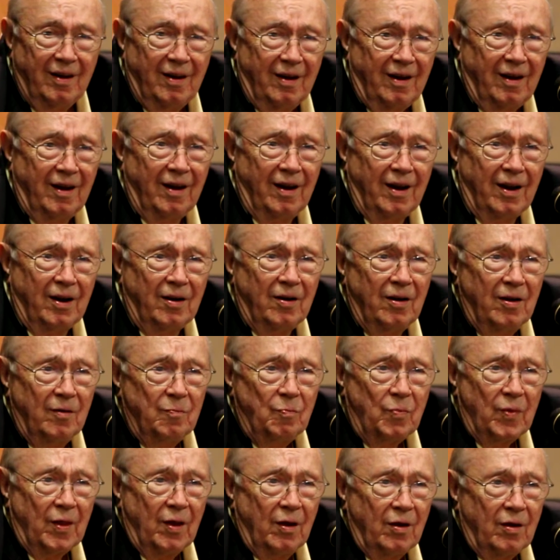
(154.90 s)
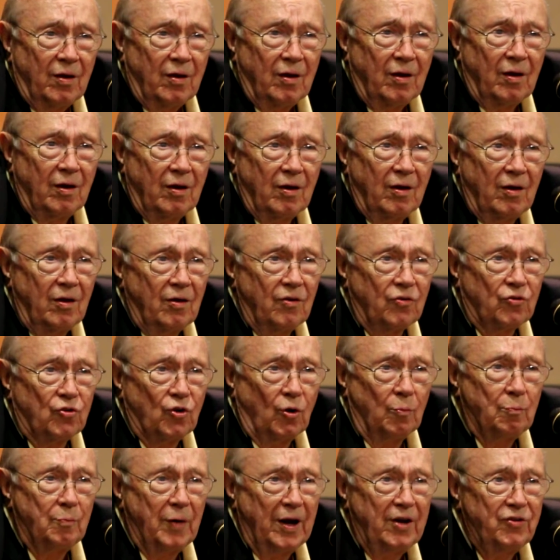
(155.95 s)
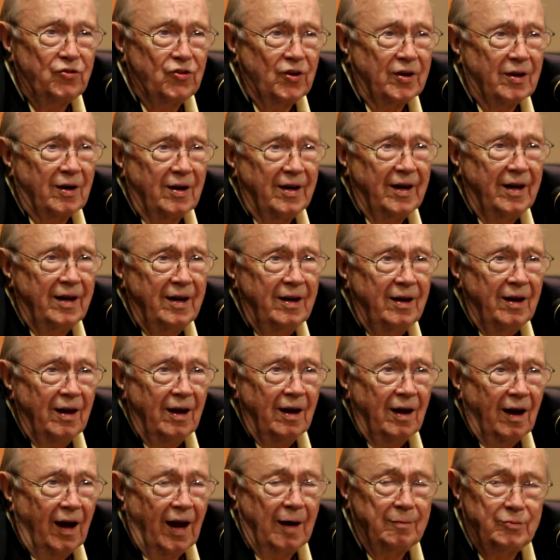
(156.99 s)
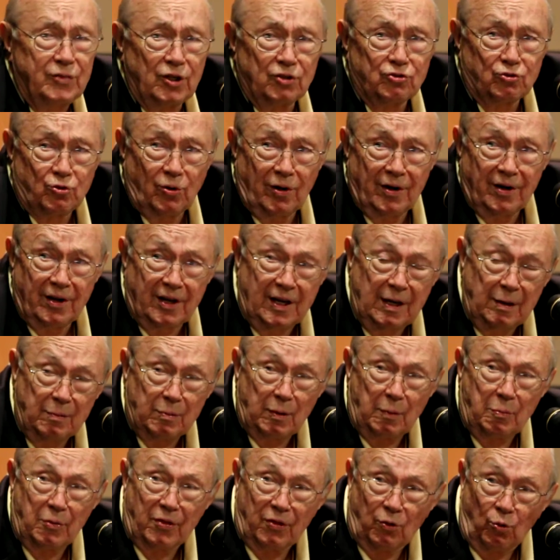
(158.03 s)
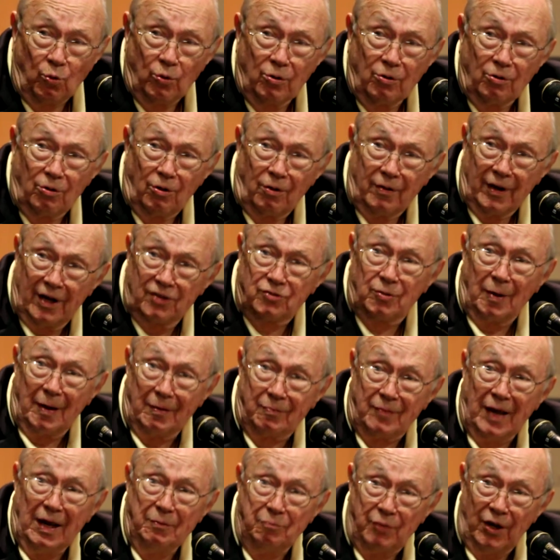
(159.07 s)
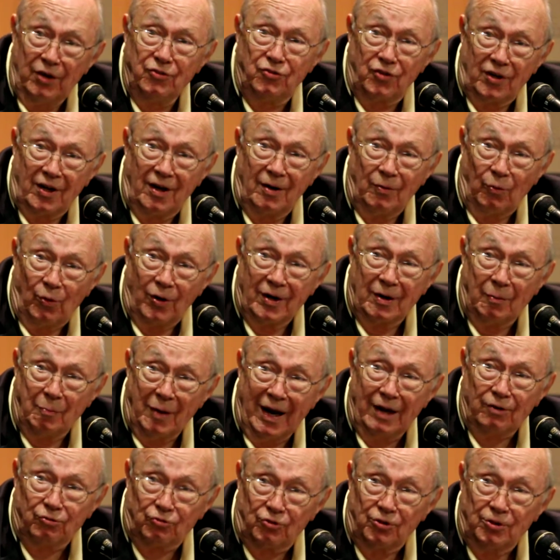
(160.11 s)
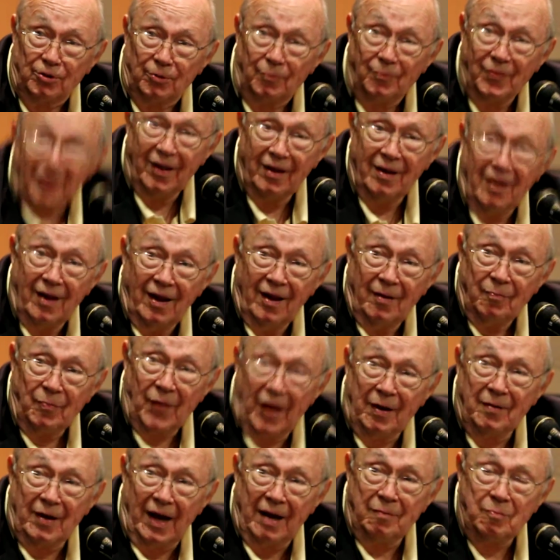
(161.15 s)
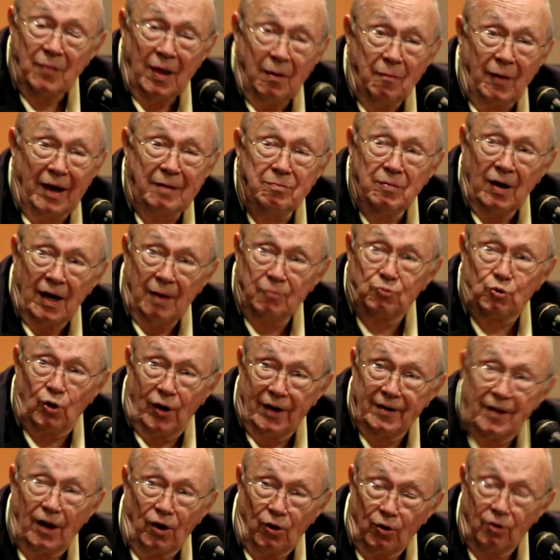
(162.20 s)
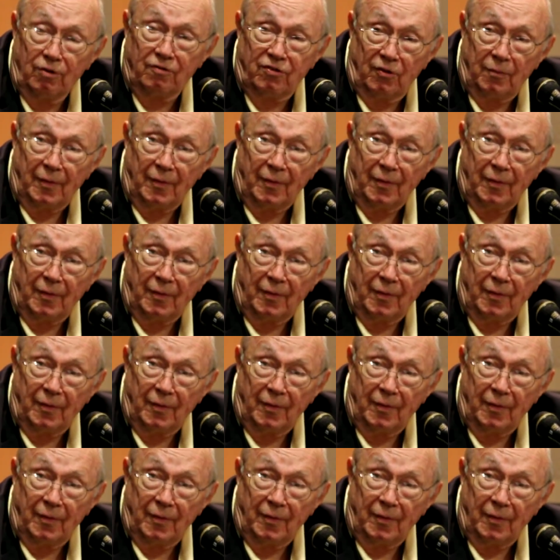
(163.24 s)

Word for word: And so basically, I'm just trying to keep up with the world. That's what they basically what it amounts to. And I, like, I'm trying to learn from